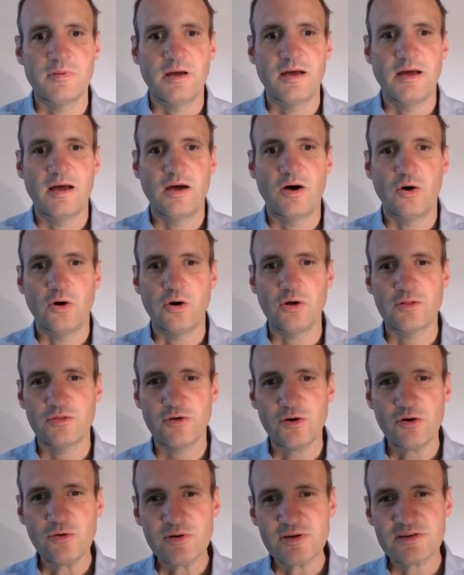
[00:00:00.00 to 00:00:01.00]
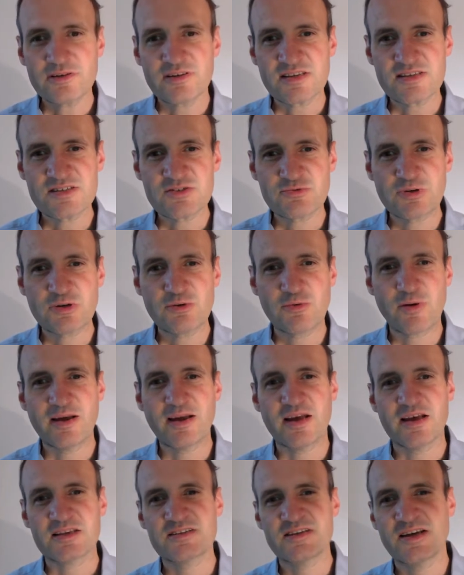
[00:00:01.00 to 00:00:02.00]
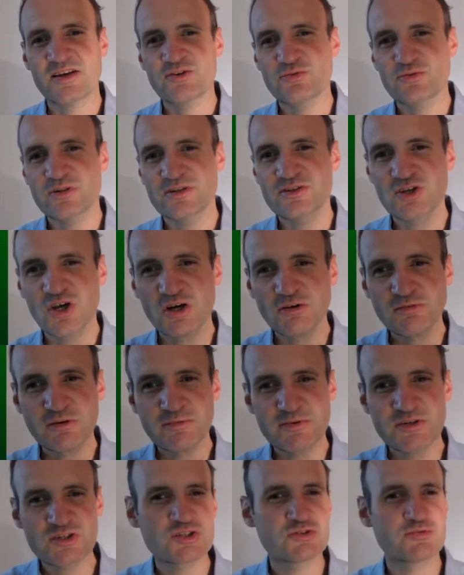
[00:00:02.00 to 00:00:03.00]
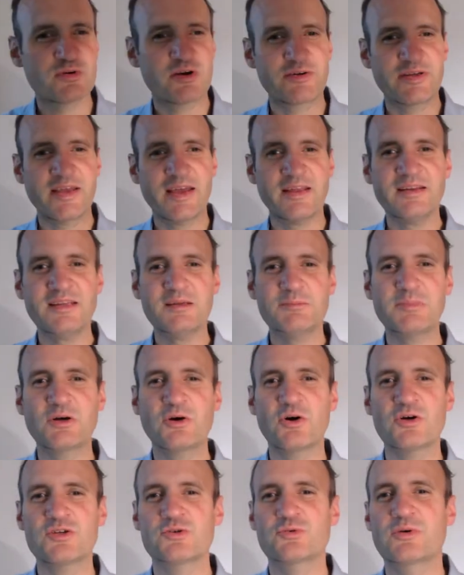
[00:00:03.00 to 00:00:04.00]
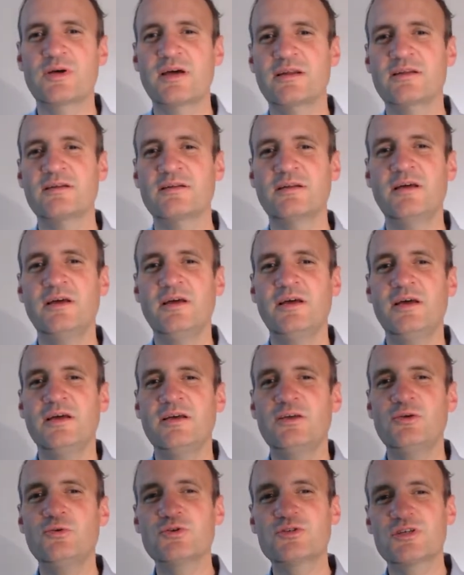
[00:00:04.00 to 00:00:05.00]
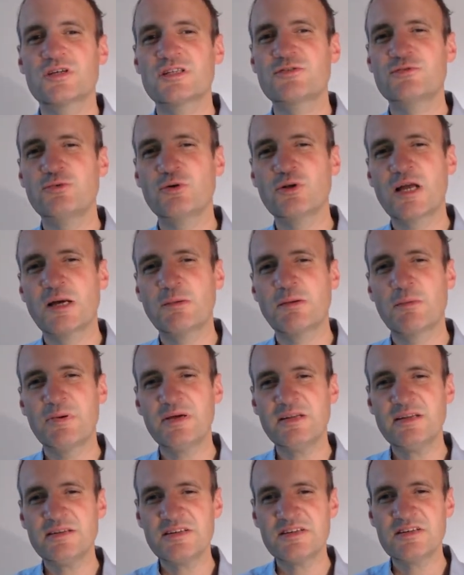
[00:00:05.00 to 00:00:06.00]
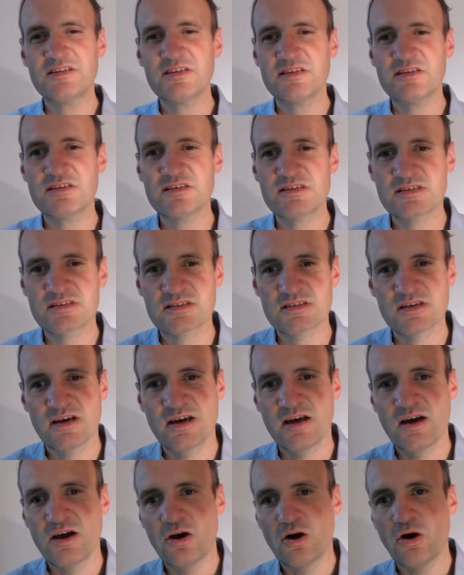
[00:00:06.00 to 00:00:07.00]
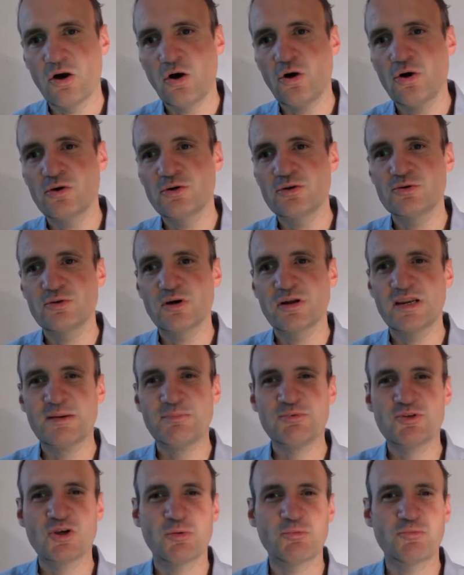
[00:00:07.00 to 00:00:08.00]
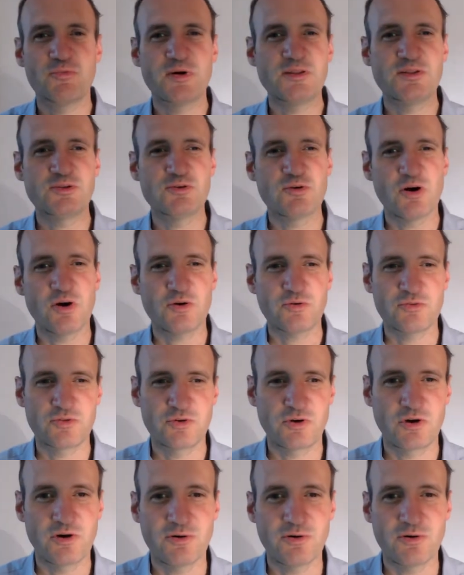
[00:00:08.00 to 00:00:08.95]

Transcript: Although it doesn't require a central server, which is very handy because you can use its full capabilities on your laptop when you are on the go.